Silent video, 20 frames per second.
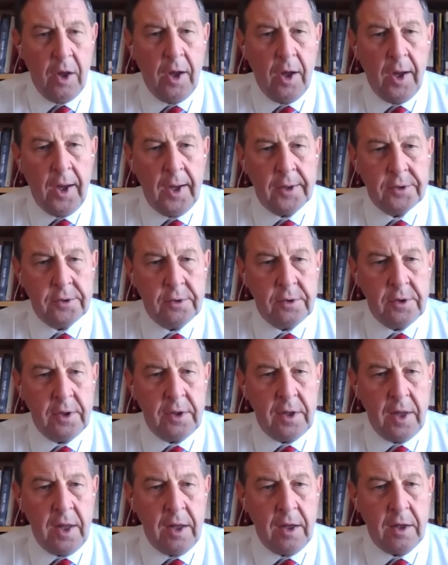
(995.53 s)
to
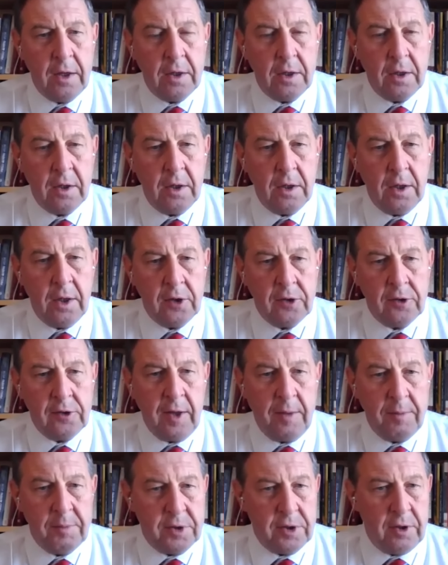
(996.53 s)
undertake
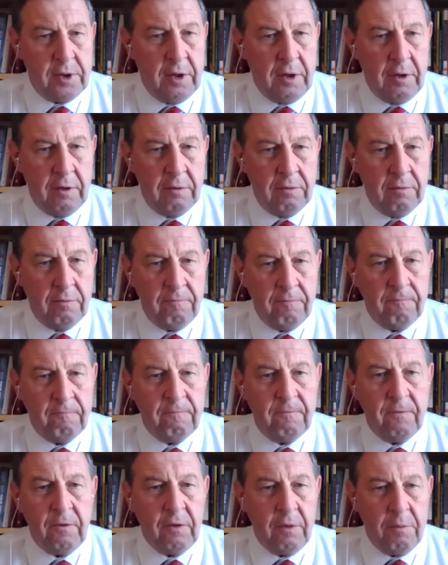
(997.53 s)
steps in
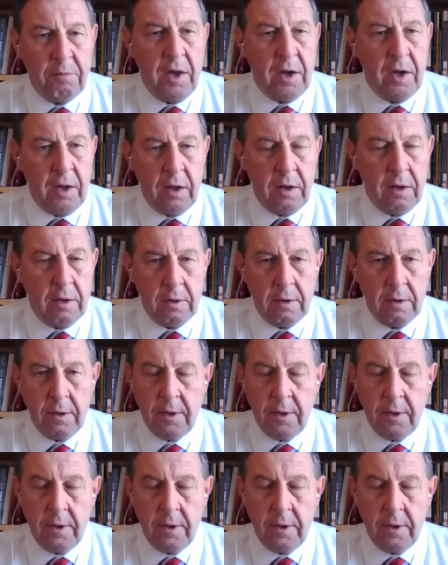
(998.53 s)
very many